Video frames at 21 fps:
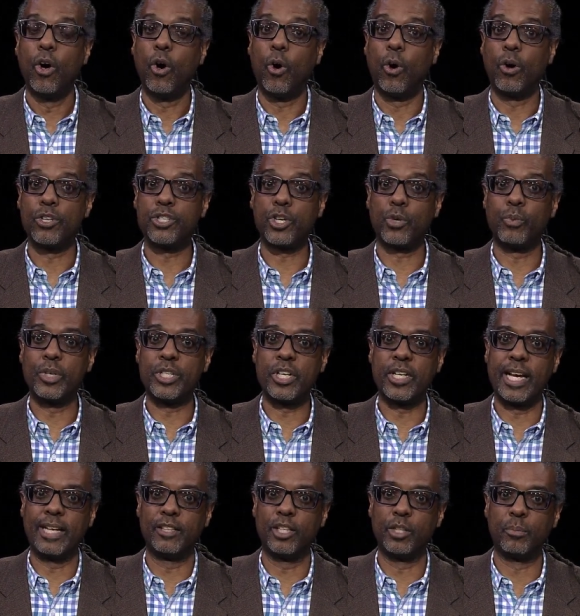Also, Richard
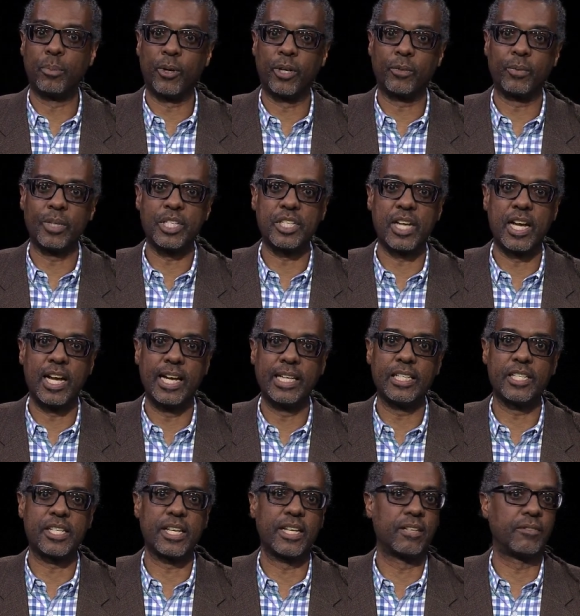Ellenberg resigned
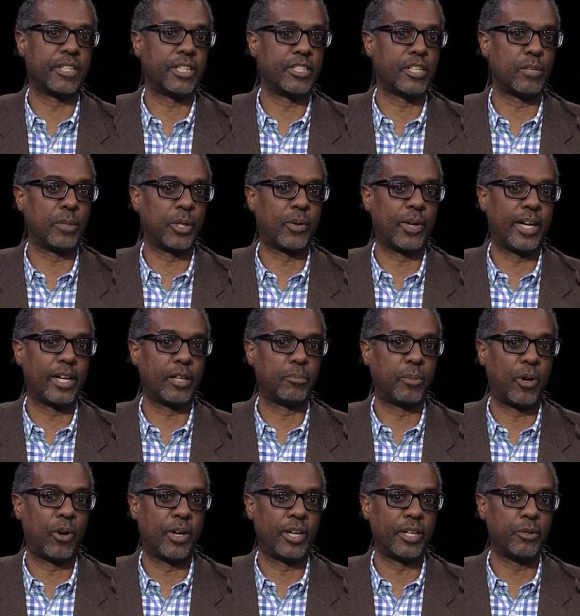as head of the Democratic
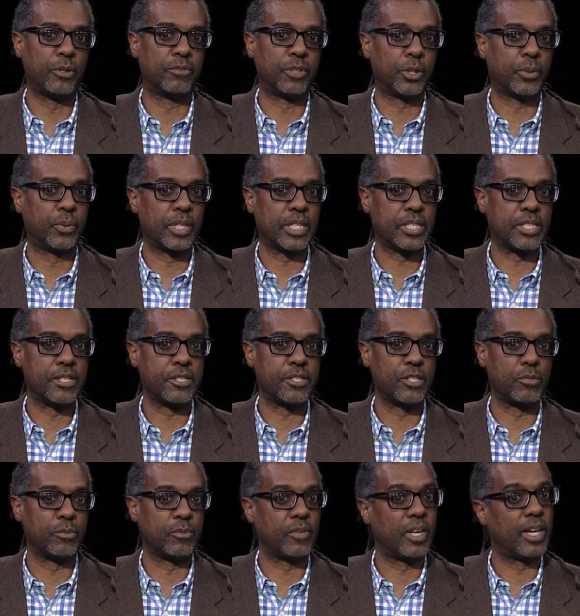Party over
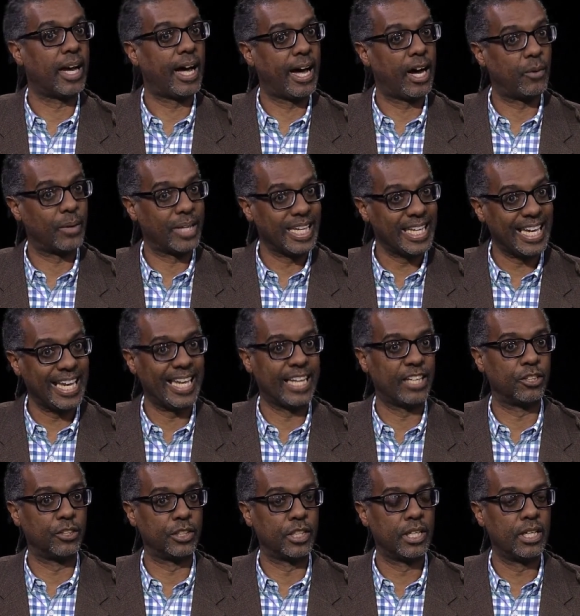criticism of how he
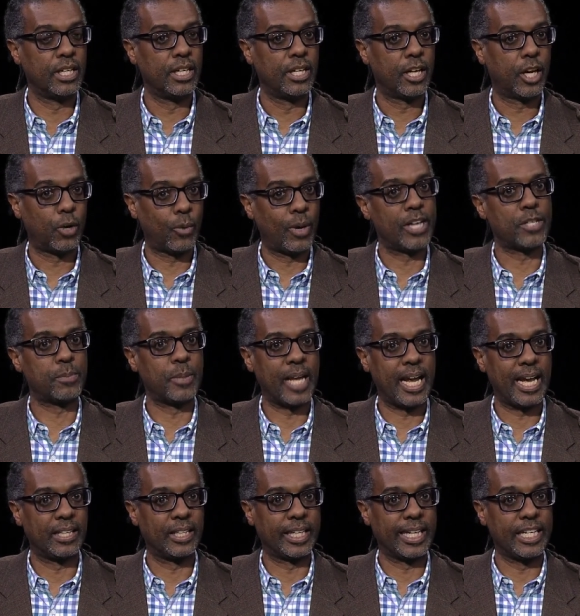handled harassment
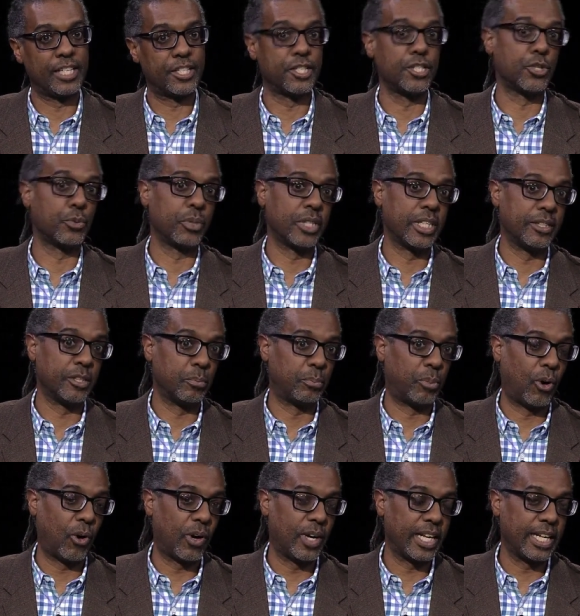allegations within the
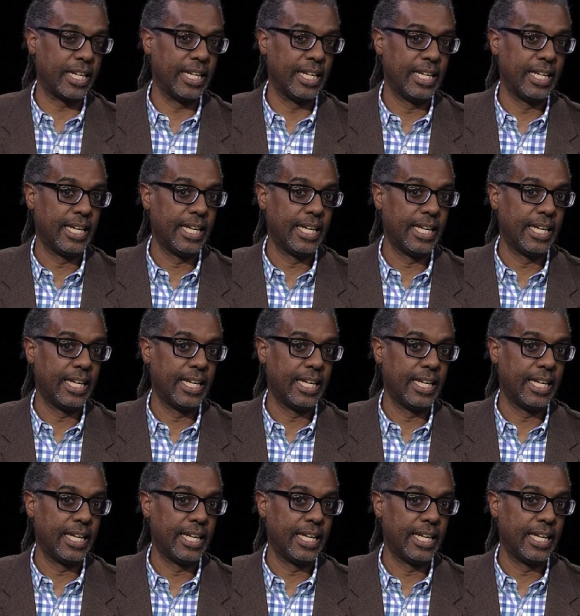party.